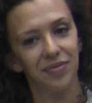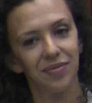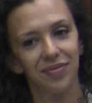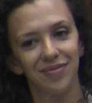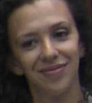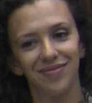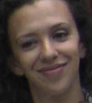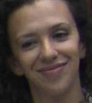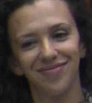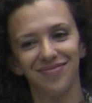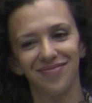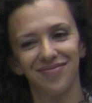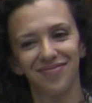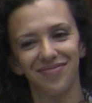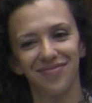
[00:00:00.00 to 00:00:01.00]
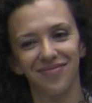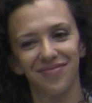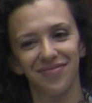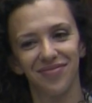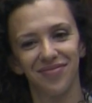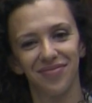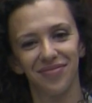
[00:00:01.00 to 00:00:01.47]

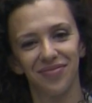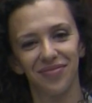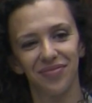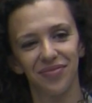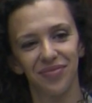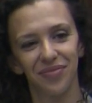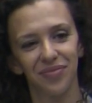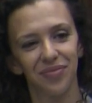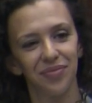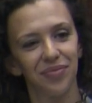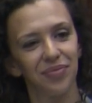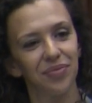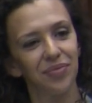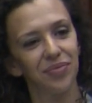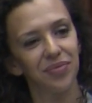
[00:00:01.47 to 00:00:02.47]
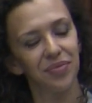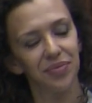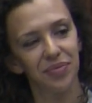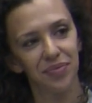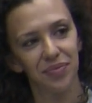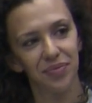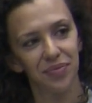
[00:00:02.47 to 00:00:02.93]

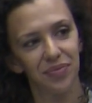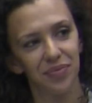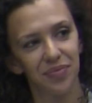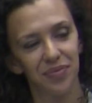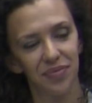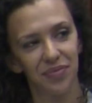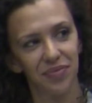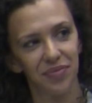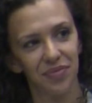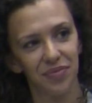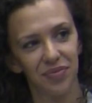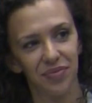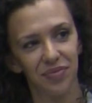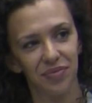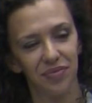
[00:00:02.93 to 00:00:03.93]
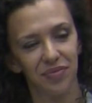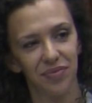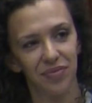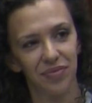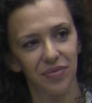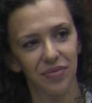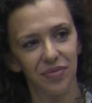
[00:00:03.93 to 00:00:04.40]

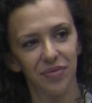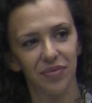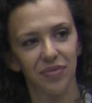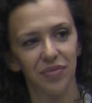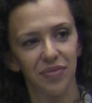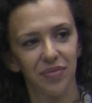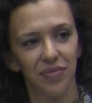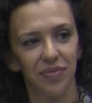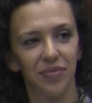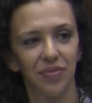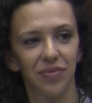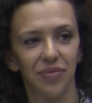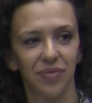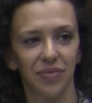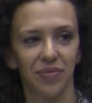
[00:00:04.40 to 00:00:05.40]
[no speech]